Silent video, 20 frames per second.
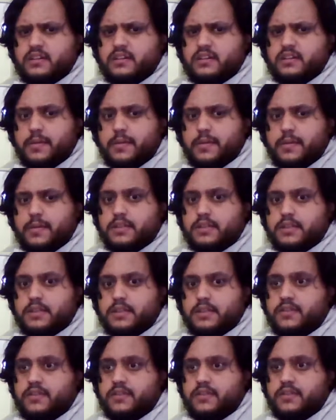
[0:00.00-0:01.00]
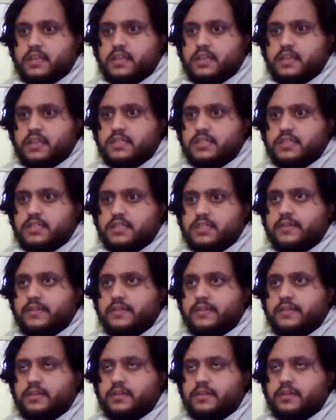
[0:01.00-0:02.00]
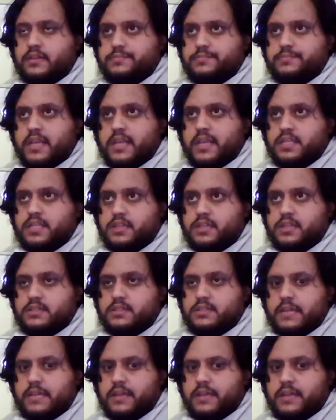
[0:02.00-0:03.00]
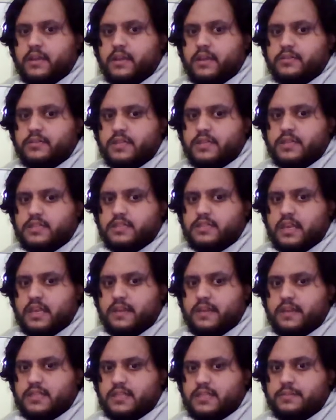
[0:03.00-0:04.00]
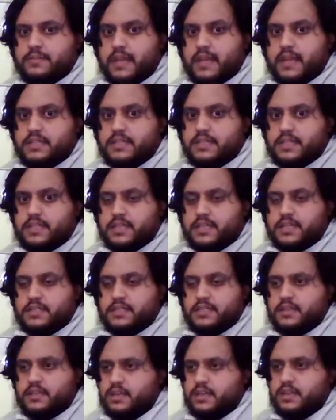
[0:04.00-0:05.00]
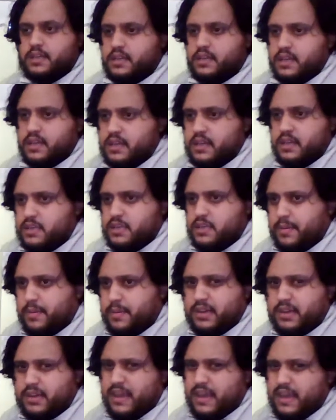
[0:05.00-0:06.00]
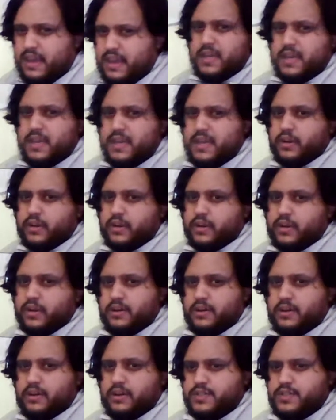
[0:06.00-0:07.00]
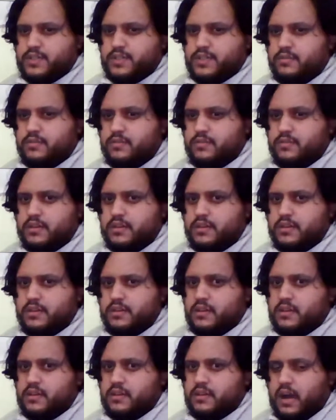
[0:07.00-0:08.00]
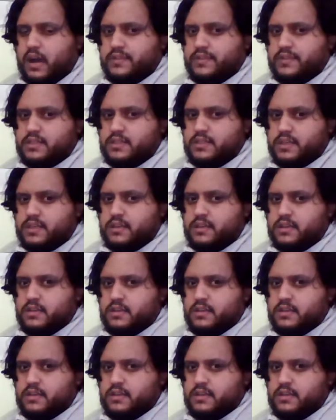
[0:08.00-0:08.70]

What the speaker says: I mean, it's obvious that they're basically the same characters as the main 6. They're probably going to have to make more characters too, obviously.